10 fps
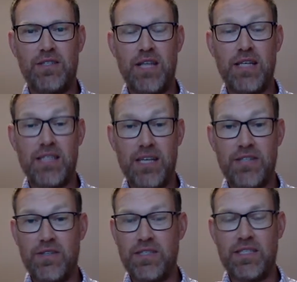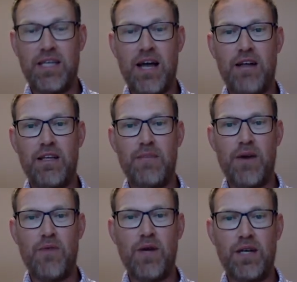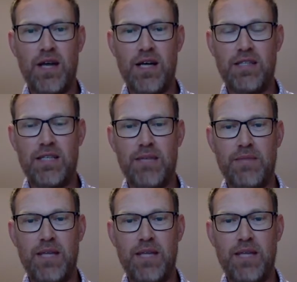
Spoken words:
is entirely about one concept,